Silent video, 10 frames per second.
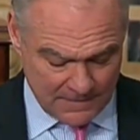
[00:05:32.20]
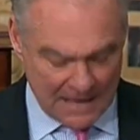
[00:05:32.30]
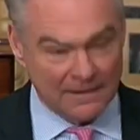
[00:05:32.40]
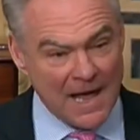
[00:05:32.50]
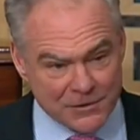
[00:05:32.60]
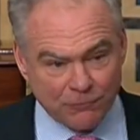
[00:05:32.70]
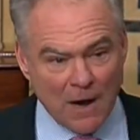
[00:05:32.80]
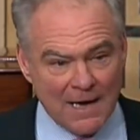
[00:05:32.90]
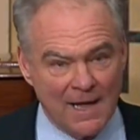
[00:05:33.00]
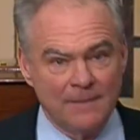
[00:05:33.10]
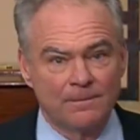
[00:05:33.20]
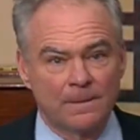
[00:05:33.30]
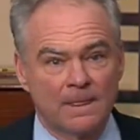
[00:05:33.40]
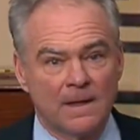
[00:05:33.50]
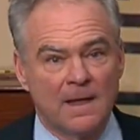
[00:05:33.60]
And last Friday,
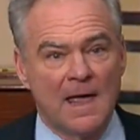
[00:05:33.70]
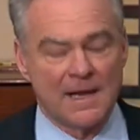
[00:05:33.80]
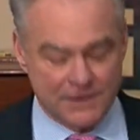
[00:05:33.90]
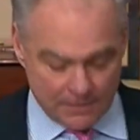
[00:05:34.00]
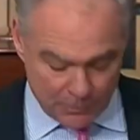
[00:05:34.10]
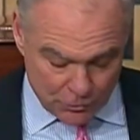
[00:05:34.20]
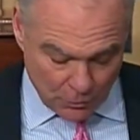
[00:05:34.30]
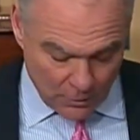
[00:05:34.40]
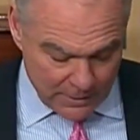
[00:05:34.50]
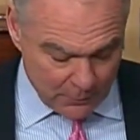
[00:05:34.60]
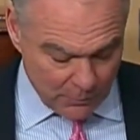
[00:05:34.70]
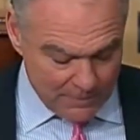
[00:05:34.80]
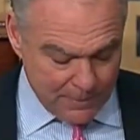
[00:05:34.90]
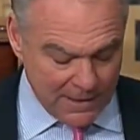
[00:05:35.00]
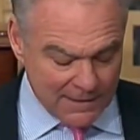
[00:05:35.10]
as the majority
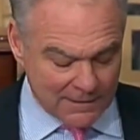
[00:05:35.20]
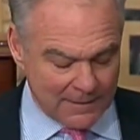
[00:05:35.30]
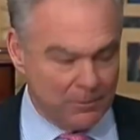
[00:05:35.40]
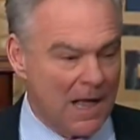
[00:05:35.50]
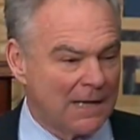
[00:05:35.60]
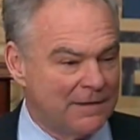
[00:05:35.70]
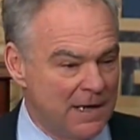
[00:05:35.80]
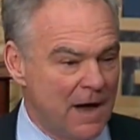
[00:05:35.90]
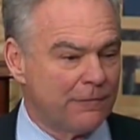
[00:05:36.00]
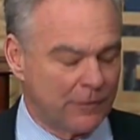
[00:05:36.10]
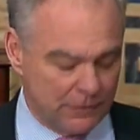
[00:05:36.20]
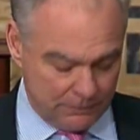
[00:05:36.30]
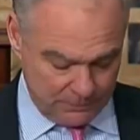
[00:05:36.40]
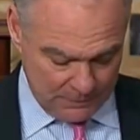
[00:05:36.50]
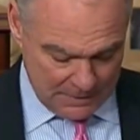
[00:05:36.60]
repeatedly blocked the effort
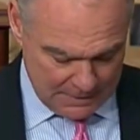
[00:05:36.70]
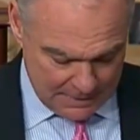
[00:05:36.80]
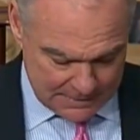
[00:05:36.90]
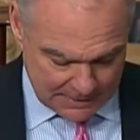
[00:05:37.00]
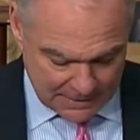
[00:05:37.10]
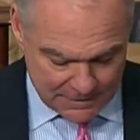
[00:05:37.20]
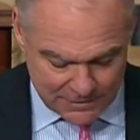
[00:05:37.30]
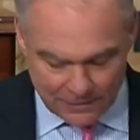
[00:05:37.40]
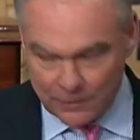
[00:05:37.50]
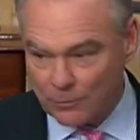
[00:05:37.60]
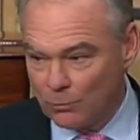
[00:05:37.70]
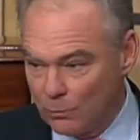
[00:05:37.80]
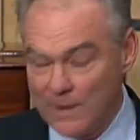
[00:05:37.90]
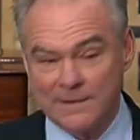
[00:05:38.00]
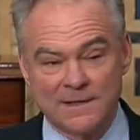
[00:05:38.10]
to consider
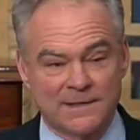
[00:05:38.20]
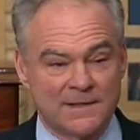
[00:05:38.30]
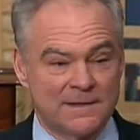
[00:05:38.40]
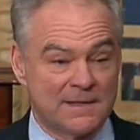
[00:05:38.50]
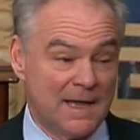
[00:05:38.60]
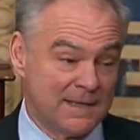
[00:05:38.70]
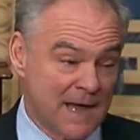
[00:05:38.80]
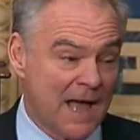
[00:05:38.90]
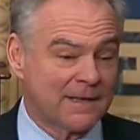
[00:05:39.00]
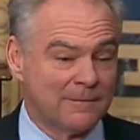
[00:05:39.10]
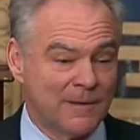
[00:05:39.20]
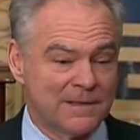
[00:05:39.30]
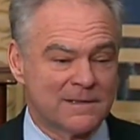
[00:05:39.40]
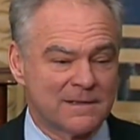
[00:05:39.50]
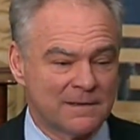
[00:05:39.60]
witnesses and
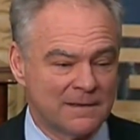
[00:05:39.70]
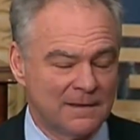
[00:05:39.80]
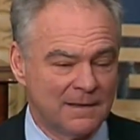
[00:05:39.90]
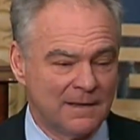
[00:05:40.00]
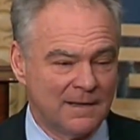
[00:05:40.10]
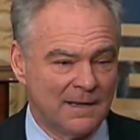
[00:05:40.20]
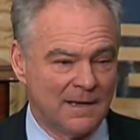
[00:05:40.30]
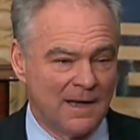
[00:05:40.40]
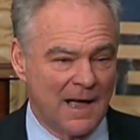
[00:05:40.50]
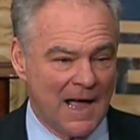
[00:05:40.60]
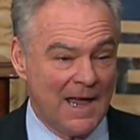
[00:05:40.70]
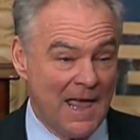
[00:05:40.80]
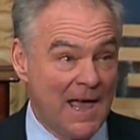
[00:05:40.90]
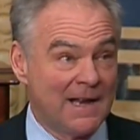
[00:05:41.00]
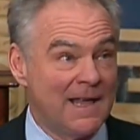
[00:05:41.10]
documents, I
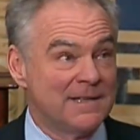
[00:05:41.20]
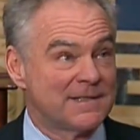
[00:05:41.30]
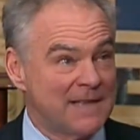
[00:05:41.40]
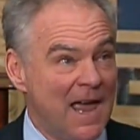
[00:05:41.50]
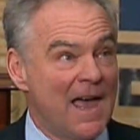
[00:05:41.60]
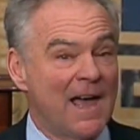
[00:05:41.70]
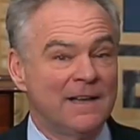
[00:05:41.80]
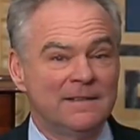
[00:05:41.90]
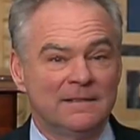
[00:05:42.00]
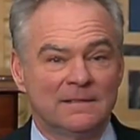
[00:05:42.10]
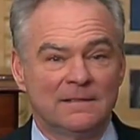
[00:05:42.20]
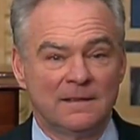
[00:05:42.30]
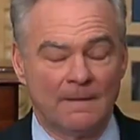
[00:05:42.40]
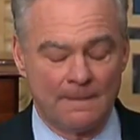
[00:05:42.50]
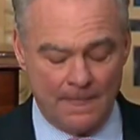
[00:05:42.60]
had a sad
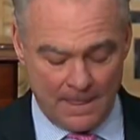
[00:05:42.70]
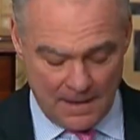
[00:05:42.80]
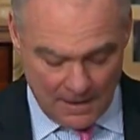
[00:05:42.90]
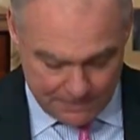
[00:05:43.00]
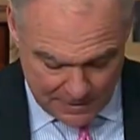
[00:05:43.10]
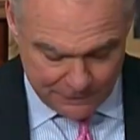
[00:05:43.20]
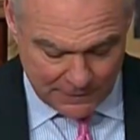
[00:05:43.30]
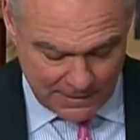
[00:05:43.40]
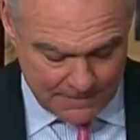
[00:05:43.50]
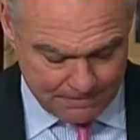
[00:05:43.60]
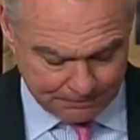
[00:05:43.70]
epiphany.